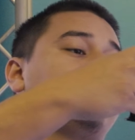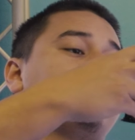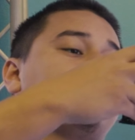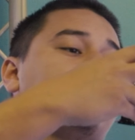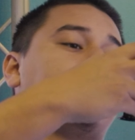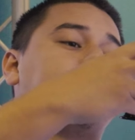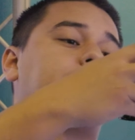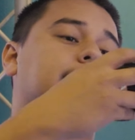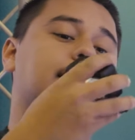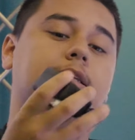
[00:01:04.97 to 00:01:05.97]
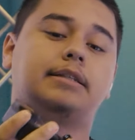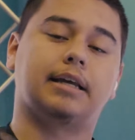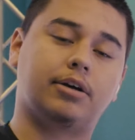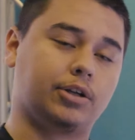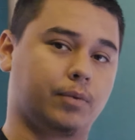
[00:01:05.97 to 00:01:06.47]
Let's go ahead and slide this
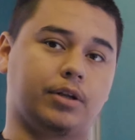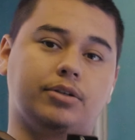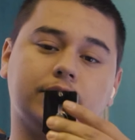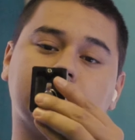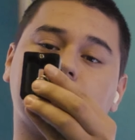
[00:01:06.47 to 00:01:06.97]
out. You want to use